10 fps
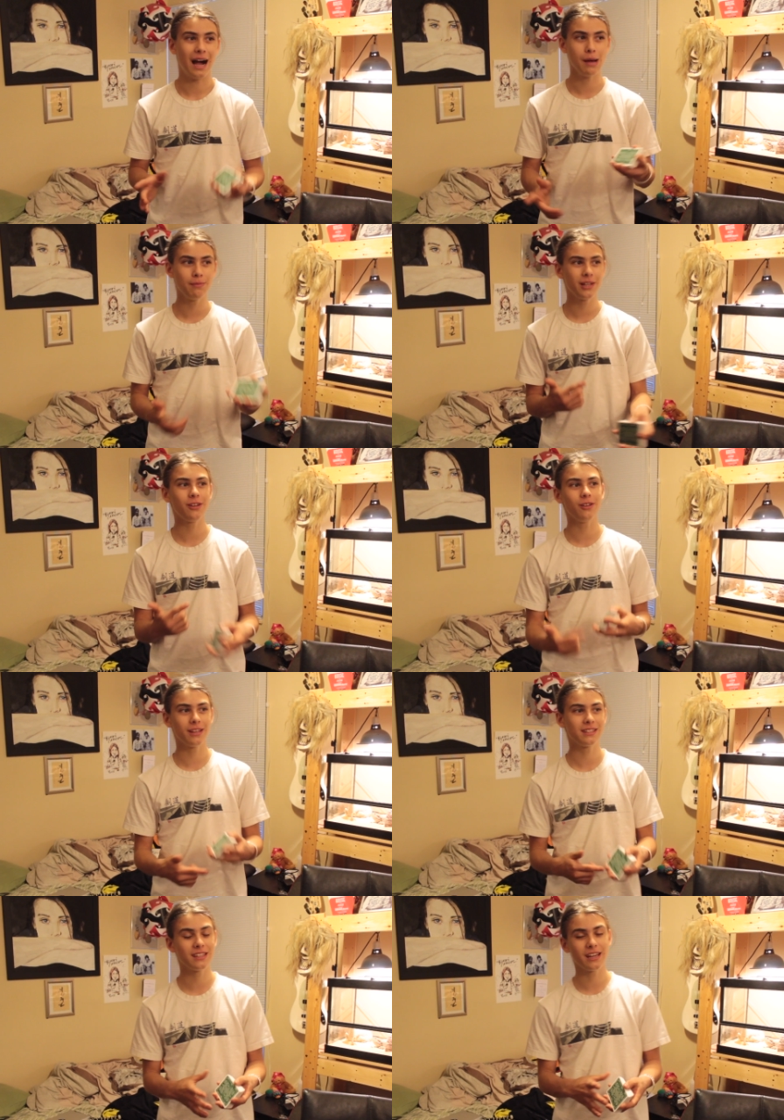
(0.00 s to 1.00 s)
I'll be doing
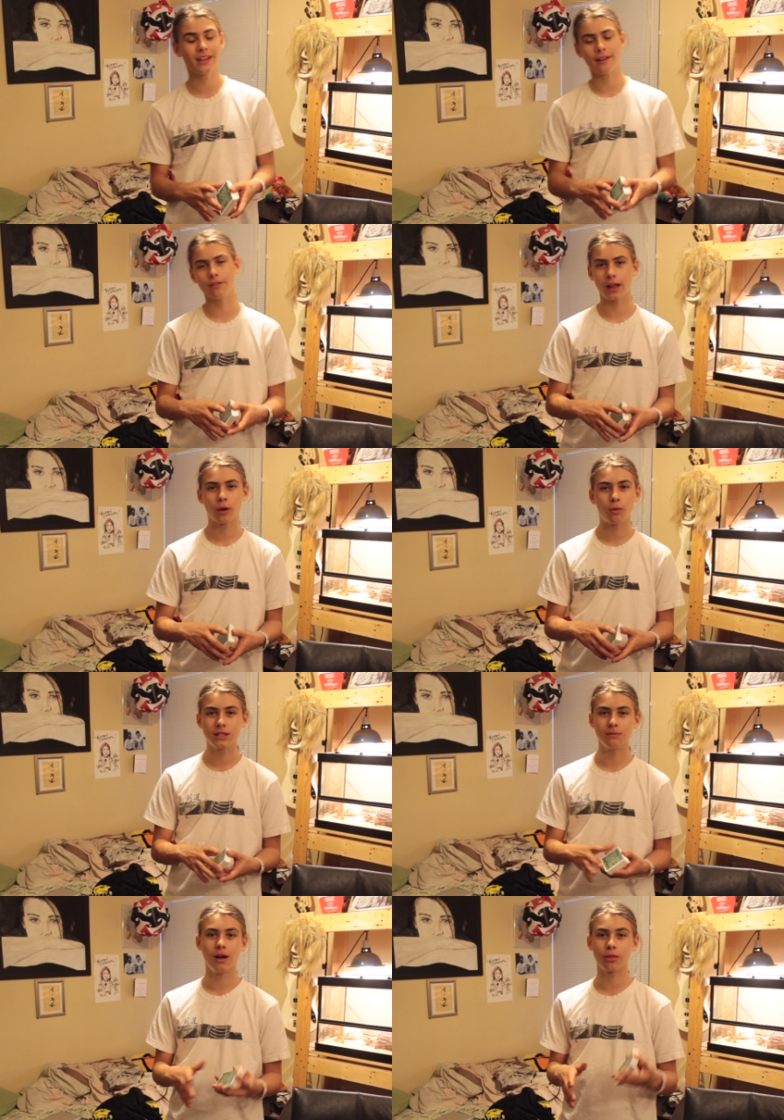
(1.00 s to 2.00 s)
this thing every like
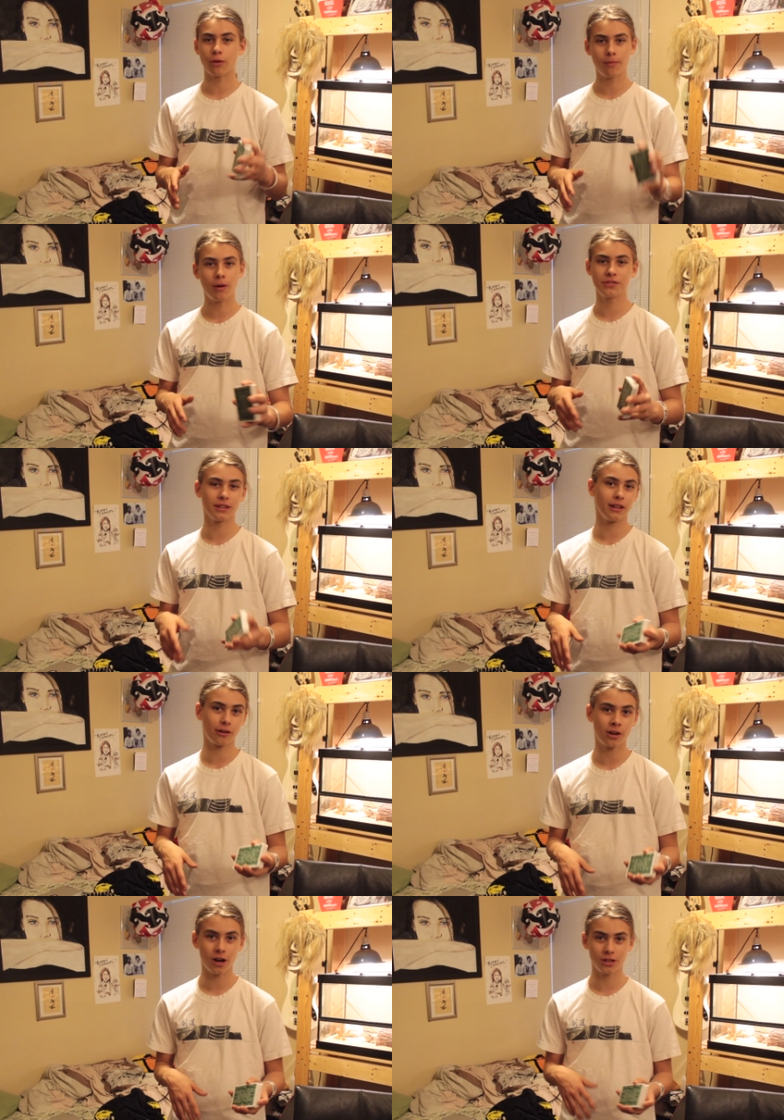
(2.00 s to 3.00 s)
once a month where I post a
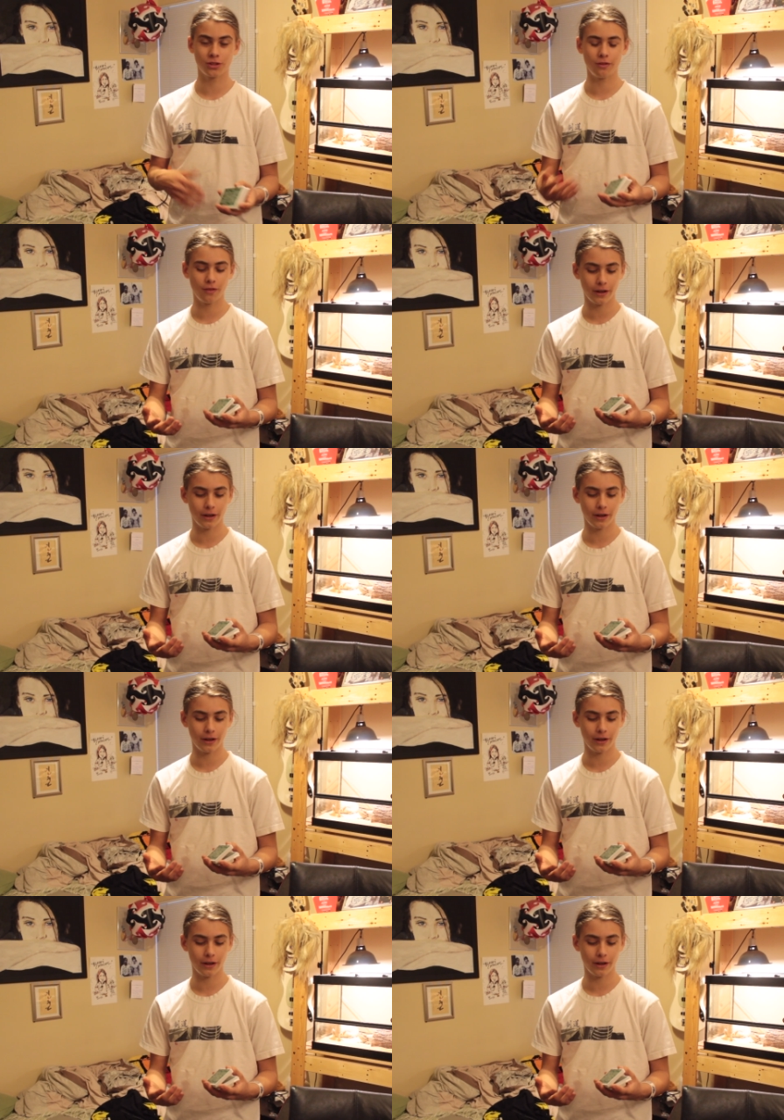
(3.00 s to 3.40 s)
little cardistry